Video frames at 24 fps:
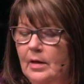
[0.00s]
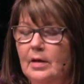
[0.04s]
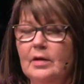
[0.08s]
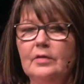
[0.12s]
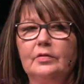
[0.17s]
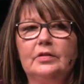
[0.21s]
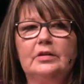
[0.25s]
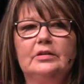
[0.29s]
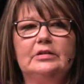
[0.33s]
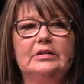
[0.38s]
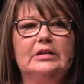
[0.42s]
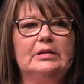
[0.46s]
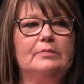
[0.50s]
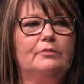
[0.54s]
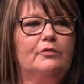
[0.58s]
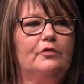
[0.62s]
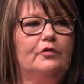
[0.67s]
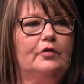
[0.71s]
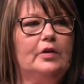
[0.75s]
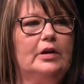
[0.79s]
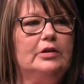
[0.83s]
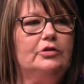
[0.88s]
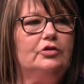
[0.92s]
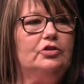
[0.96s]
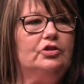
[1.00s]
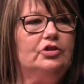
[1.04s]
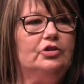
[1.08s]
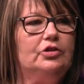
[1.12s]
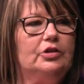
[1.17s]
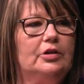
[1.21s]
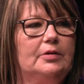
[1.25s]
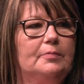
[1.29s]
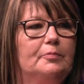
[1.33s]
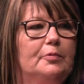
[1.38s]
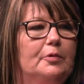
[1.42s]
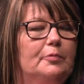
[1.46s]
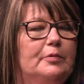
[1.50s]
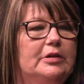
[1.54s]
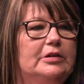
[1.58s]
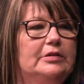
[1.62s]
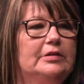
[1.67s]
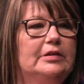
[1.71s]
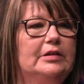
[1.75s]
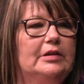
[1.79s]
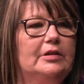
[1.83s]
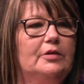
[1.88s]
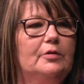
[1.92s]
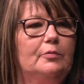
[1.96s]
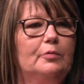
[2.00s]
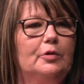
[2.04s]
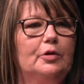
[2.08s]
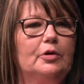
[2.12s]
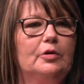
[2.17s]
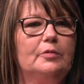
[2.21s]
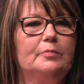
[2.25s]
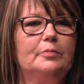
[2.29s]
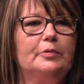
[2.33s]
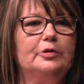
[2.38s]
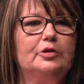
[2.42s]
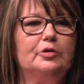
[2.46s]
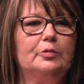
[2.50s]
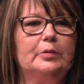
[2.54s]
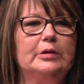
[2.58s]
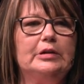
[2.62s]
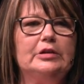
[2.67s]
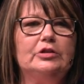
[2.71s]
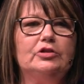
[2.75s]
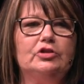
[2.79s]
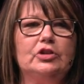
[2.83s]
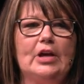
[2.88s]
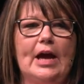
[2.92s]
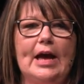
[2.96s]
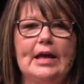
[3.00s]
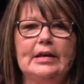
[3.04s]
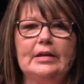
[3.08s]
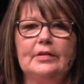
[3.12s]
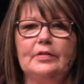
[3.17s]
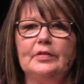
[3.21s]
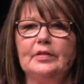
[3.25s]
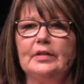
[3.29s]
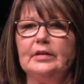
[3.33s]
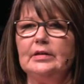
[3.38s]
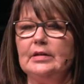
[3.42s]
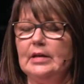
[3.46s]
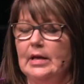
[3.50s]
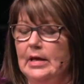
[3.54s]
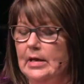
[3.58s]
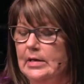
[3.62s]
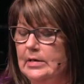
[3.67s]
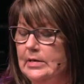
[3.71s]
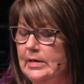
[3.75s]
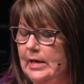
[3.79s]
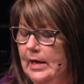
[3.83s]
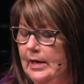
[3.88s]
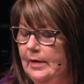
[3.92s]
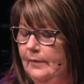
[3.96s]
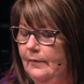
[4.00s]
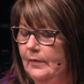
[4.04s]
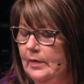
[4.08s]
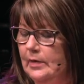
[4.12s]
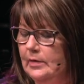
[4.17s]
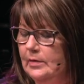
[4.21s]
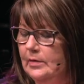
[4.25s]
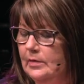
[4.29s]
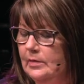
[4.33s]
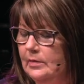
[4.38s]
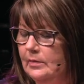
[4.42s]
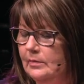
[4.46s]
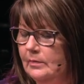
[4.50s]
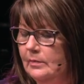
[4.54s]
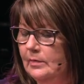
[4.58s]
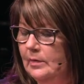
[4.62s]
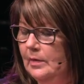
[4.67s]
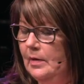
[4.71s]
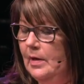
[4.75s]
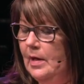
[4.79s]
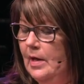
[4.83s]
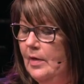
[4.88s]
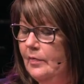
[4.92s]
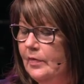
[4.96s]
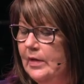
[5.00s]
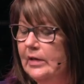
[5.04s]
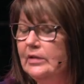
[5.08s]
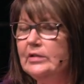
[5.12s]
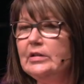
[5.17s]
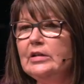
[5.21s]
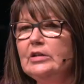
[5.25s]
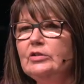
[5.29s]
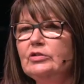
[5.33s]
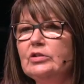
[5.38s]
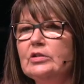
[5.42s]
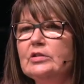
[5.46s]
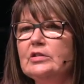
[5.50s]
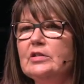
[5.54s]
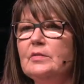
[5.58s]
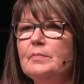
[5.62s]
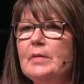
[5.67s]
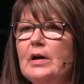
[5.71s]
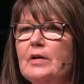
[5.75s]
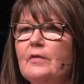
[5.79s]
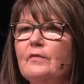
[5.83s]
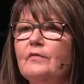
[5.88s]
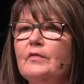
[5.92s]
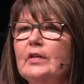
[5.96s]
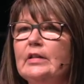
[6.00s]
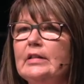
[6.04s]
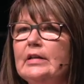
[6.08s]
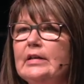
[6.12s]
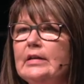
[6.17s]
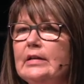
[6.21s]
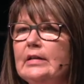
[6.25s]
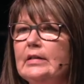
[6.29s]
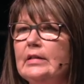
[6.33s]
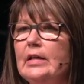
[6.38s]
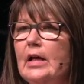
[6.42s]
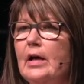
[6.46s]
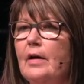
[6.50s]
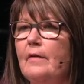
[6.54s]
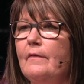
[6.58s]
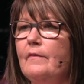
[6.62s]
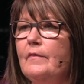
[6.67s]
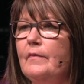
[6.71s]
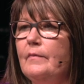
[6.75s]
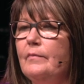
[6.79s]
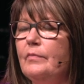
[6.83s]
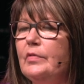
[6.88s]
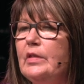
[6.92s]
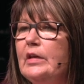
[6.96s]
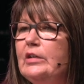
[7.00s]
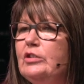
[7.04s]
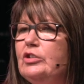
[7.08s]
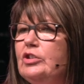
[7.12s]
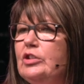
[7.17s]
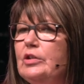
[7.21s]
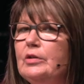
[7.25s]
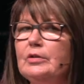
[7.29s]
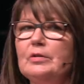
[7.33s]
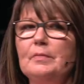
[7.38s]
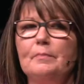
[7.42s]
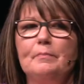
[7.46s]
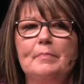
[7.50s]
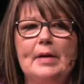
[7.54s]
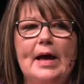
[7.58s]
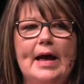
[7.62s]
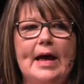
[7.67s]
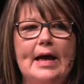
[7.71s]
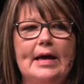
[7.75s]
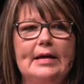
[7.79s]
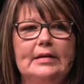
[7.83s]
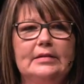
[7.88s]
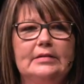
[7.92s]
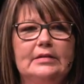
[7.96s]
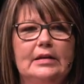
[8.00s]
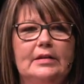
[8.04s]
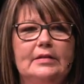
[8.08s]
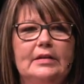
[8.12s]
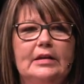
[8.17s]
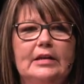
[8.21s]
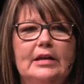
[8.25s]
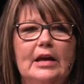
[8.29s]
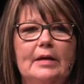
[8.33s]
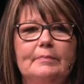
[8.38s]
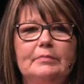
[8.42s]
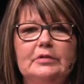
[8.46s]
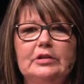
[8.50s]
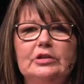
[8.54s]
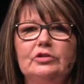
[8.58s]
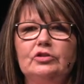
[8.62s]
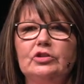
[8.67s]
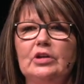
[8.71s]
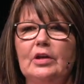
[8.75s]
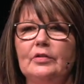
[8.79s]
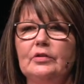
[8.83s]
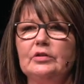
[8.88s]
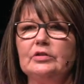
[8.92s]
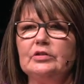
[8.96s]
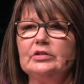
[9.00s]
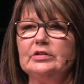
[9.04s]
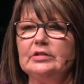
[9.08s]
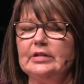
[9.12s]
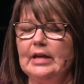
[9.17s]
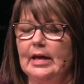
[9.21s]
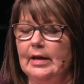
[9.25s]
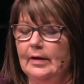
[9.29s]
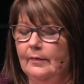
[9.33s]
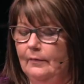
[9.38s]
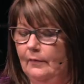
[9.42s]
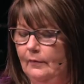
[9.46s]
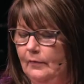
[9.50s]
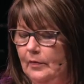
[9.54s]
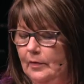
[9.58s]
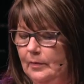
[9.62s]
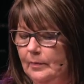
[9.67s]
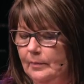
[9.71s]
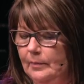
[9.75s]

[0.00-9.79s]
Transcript: The deep friendship we see in the word between Jonathan and David. They teach us about philia love. They shared a bond and they kept each other safe.